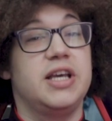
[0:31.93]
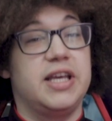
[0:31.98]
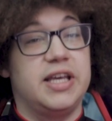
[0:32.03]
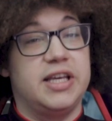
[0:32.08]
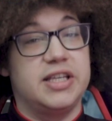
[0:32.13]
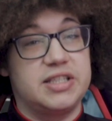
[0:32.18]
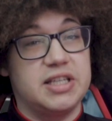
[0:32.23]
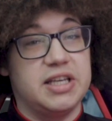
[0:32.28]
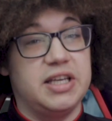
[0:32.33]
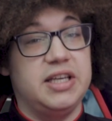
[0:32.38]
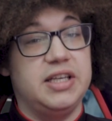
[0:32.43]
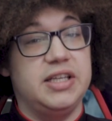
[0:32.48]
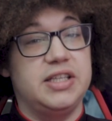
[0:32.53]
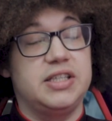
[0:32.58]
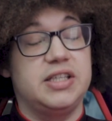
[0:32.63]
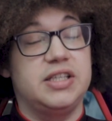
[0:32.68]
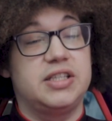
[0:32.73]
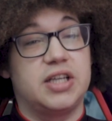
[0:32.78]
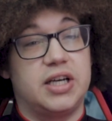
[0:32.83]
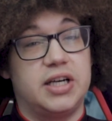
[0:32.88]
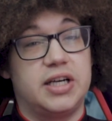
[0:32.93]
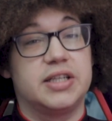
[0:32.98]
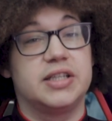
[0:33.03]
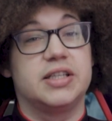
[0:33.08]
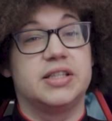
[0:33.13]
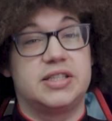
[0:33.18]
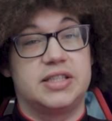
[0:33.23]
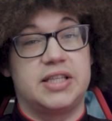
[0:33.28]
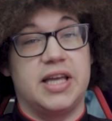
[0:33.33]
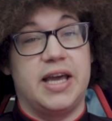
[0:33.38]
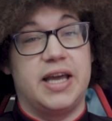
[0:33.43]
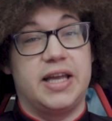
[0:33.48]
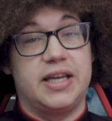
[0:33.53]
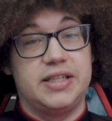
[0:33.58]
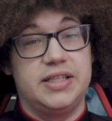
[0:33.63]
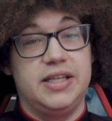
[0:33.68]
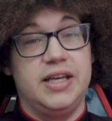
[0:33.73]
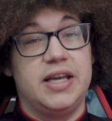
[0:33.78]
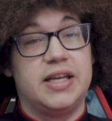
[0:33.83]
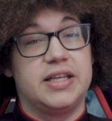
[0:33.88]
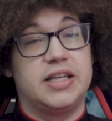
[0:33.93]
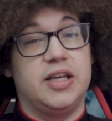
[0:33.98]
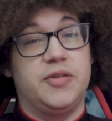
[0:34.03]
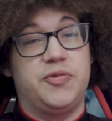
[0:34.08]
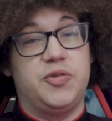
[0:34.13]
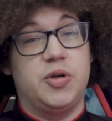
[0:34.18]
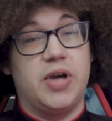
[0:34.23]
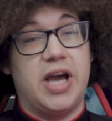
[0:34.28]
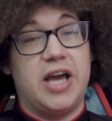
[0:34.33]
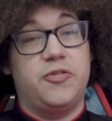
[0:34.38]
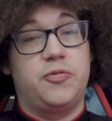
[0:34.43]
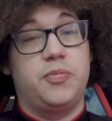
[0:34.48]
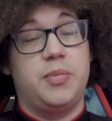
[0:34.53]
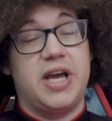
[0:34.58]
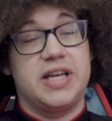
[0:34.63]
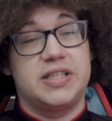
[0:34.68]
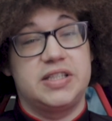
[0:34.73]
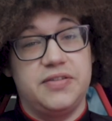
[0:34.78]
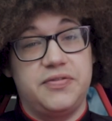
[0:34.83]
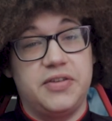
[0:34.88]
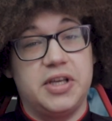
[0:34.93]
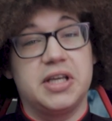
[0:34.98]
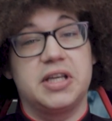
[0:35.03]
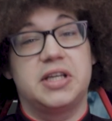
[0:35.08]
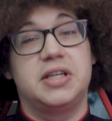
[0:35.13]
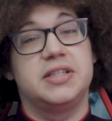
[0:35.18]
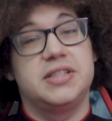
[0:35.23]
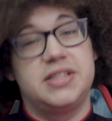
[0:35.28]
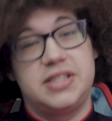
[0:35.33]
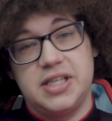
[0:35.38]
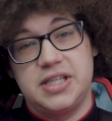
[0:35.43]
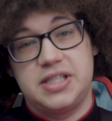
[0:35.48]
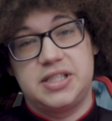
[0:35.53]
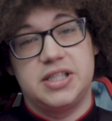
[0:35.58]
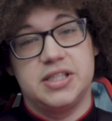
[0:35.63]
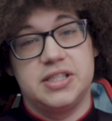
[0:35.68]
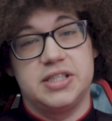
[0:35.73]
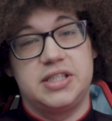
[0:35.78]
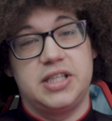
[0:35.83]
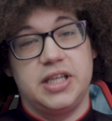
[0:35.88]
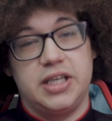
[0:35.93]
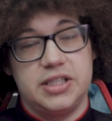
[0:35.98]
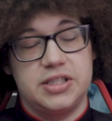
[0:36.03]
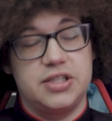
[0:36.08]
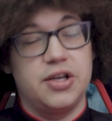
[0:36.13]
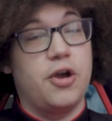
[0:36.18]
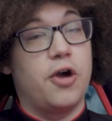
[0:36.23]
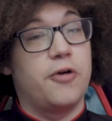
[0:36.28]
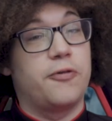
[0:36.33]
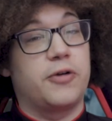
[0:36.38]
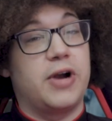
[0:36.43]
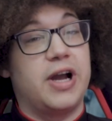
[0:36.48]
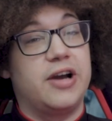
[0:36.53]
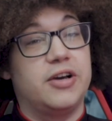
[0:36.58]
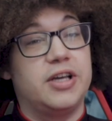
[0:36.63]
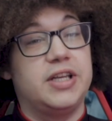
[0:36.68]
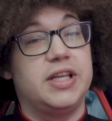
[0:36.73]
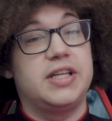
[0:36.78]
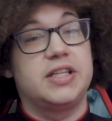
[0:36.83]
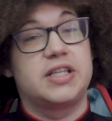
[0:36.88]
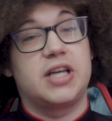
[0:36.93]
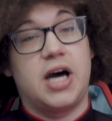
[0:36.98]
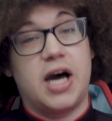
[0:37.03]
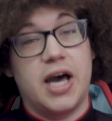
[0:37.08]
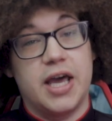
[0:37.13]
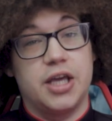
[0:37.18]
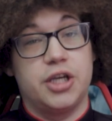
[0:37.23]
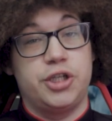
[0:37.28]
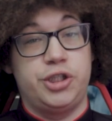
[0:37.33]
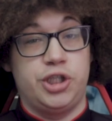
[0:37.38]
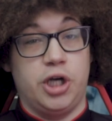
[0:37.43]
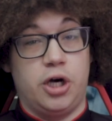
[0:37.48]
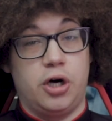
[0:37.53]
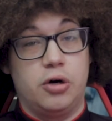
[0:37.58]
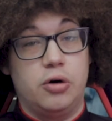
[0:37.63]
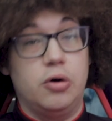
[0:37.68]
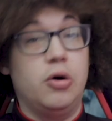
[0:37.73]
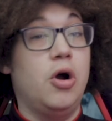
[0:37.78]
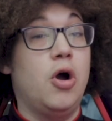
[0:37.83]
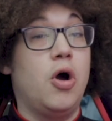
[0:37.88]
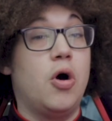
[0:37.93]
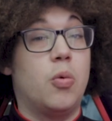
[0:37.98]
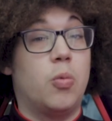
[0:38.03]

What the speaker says: it's easy to understand that if you have massive inconsistencies throughout an entire show,